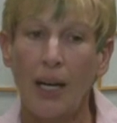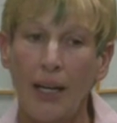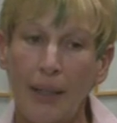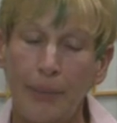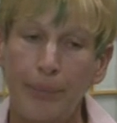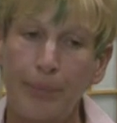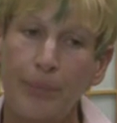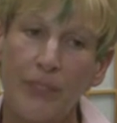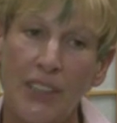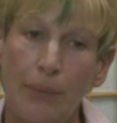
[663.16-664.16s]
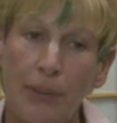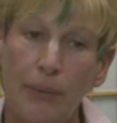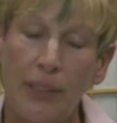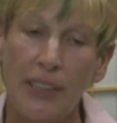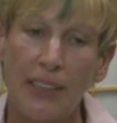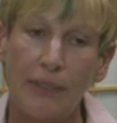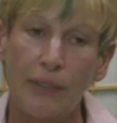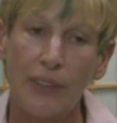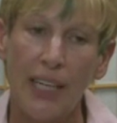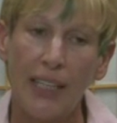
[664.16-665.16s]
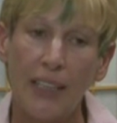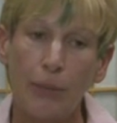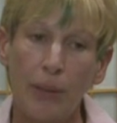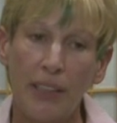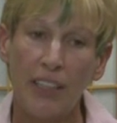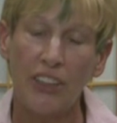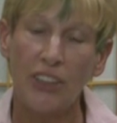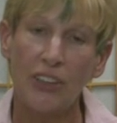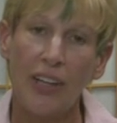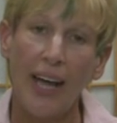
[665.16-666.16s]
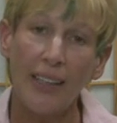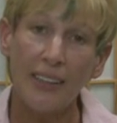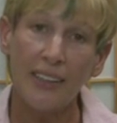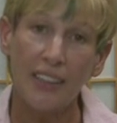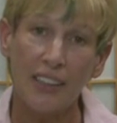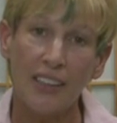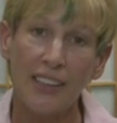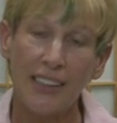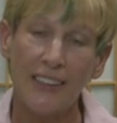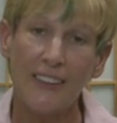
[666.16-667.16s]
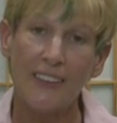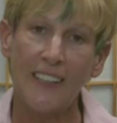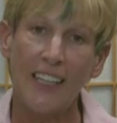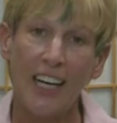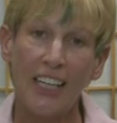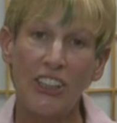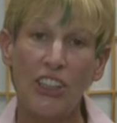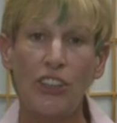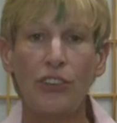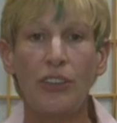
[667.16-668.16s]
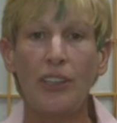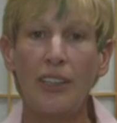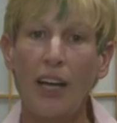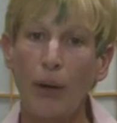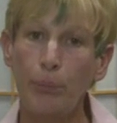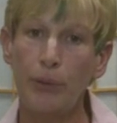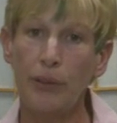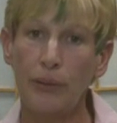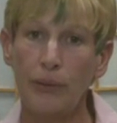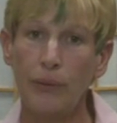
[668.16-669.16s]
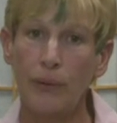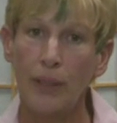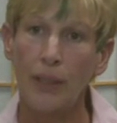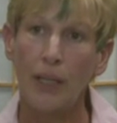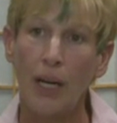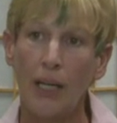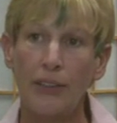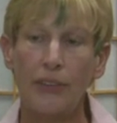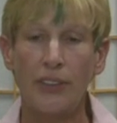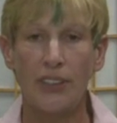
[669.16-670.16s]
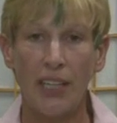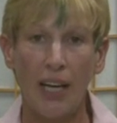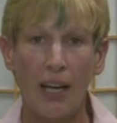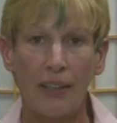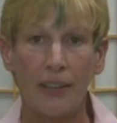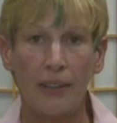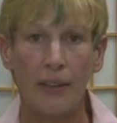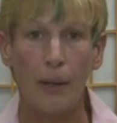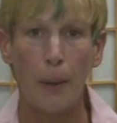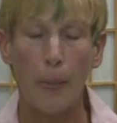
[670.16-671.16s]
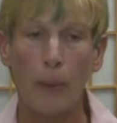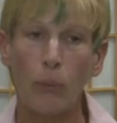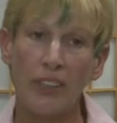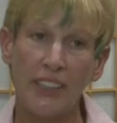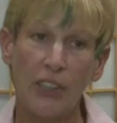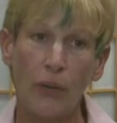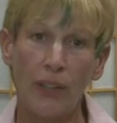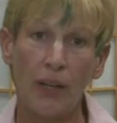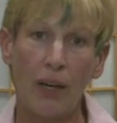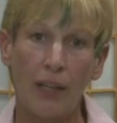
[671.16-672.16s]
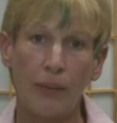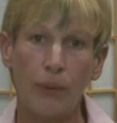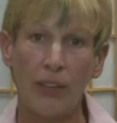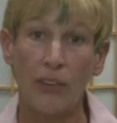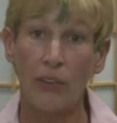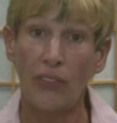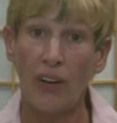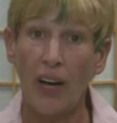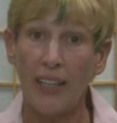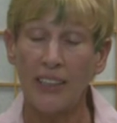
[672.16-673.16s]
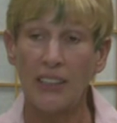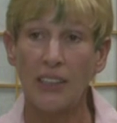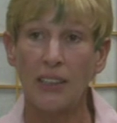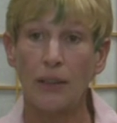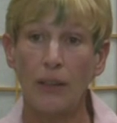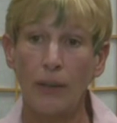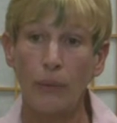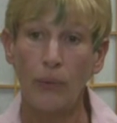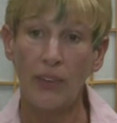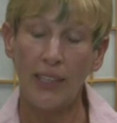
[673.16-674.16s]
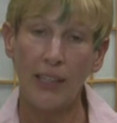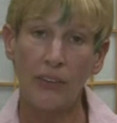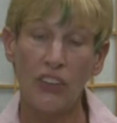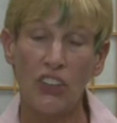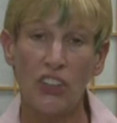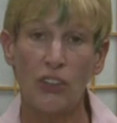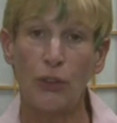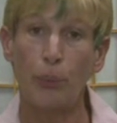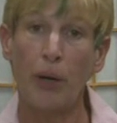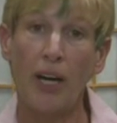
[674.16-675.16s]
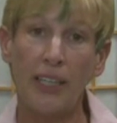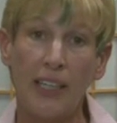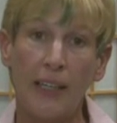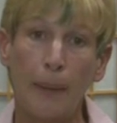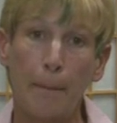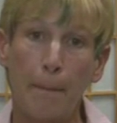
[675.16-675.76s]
Um, some of the reasons for taking the meditation classes is a teacher can help you understand what's going on with your thoughts, with the energy in your body,